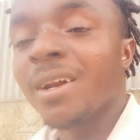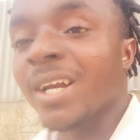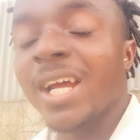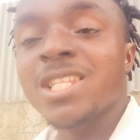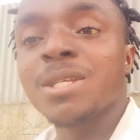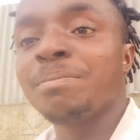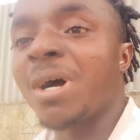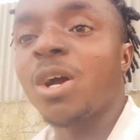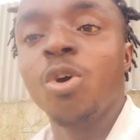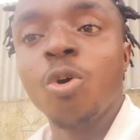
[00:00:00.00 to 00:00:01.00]
right
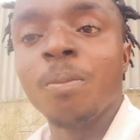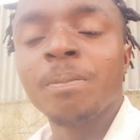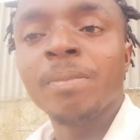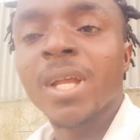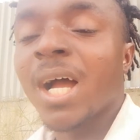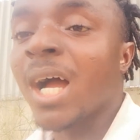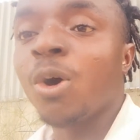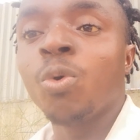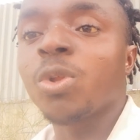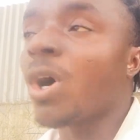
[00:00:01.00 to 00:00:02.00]
back home
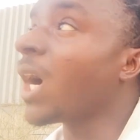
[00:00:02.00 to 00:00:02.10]
are what